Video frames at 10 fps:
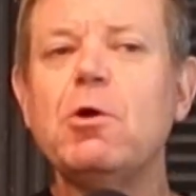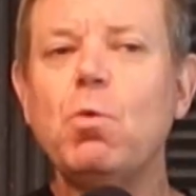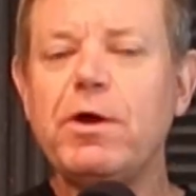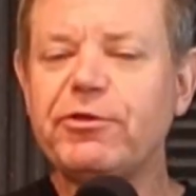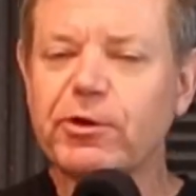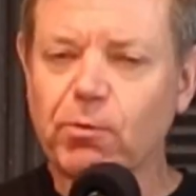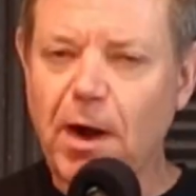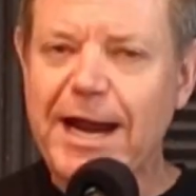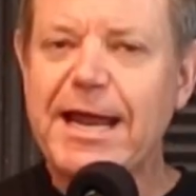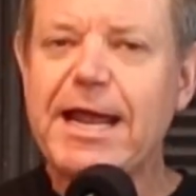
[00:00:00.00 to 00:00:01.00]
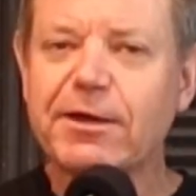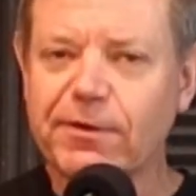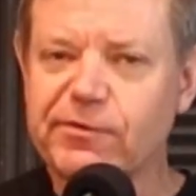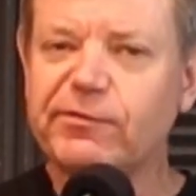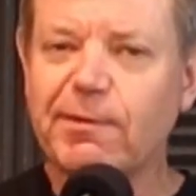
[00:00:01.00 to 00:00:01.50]
with your right hand
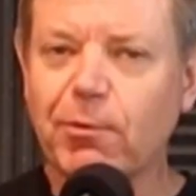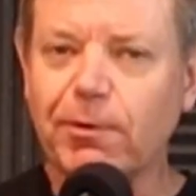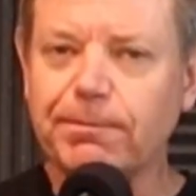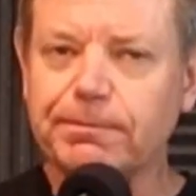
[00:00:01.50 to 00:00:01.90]
on the cymbal.